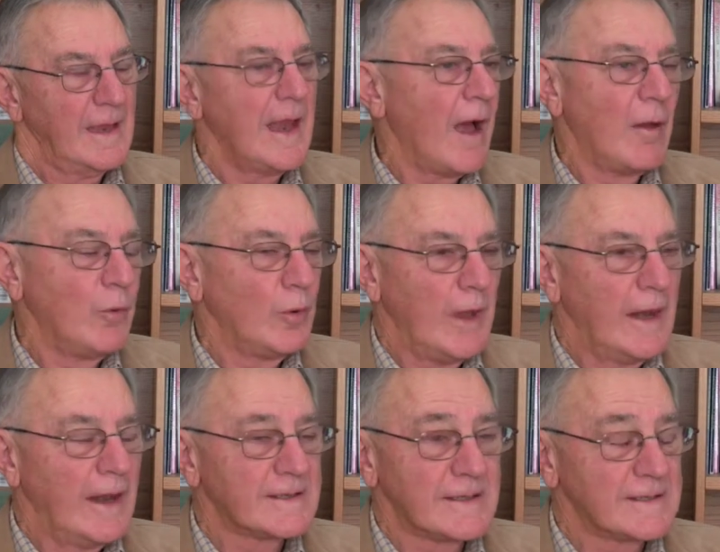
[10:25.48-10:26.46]
No, look,
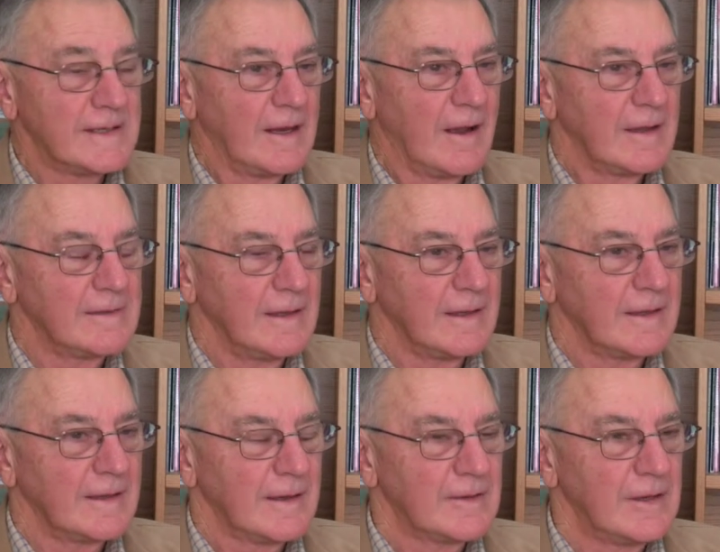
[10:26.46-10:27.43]
and as I said, I
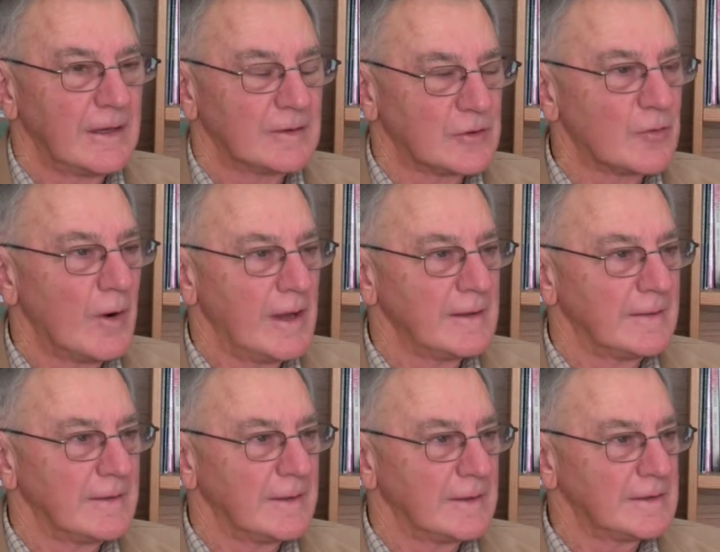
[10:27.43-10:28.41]
think it's
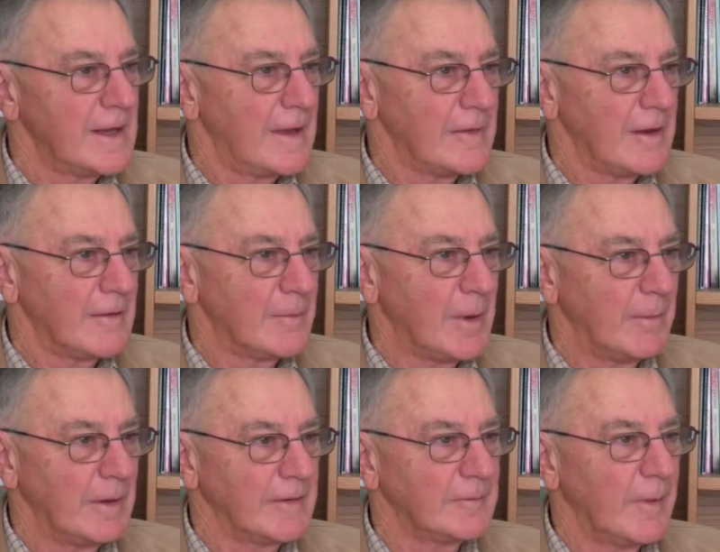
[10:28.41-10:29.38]
great that it's out there in the
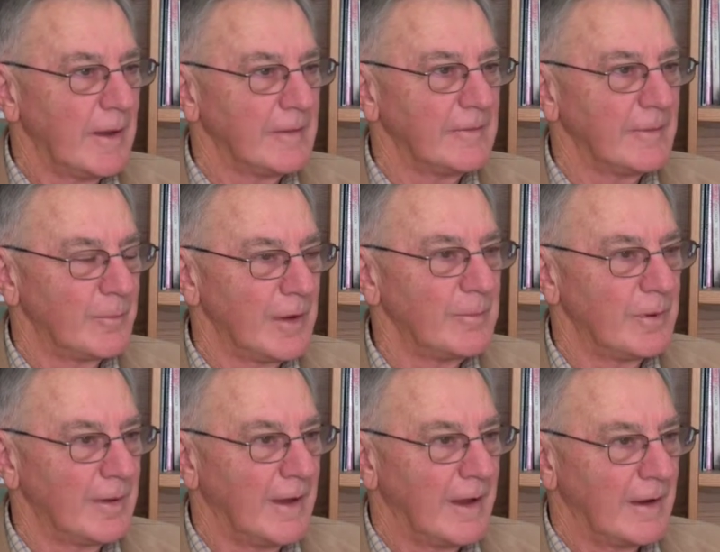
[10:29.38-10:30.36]
public space and
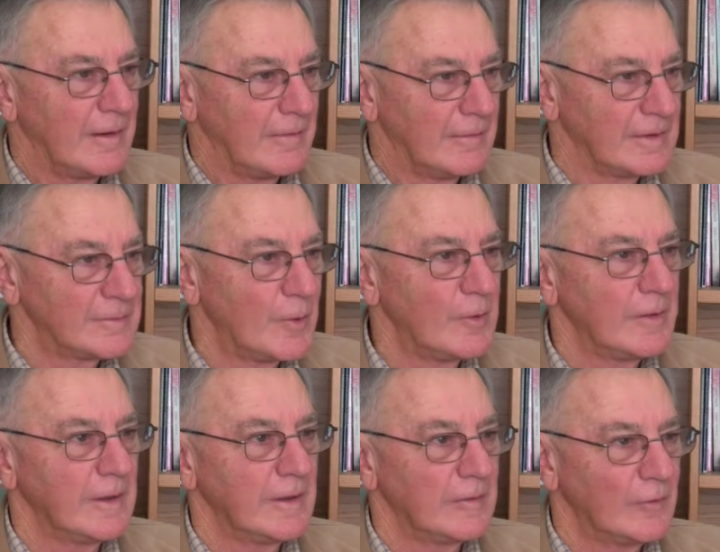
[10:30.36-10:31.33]
people are
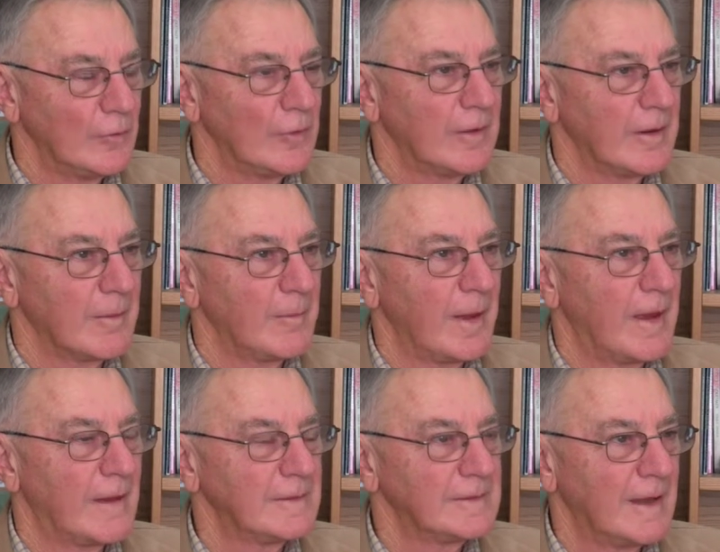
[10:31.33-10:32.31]
responding and talking
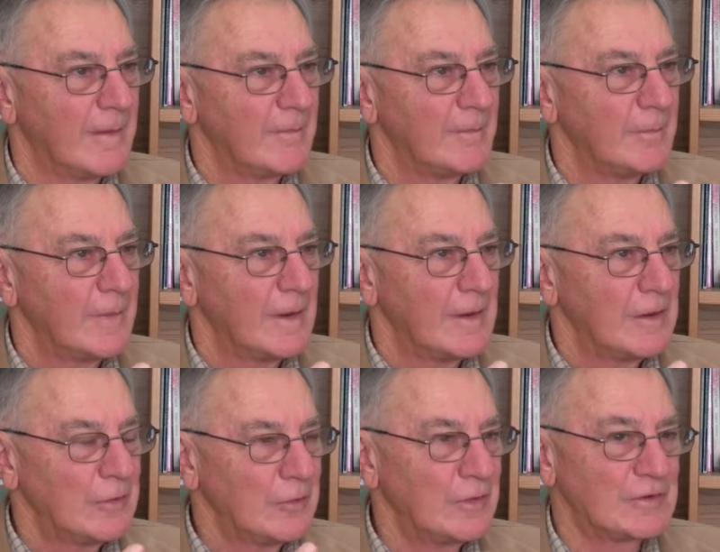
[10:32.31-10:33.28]
about
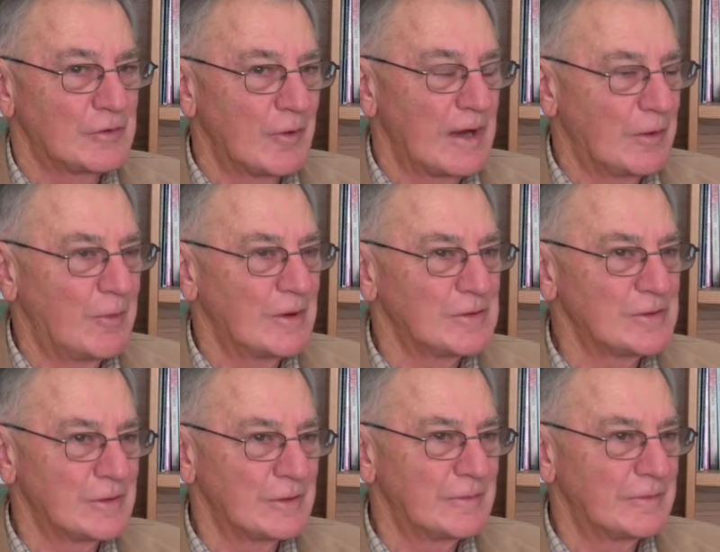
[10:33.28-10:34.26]
this great
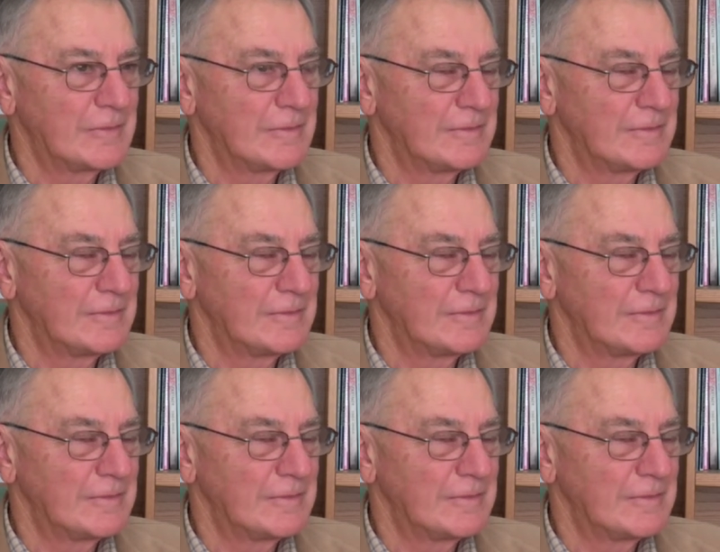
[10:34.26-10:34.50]
question of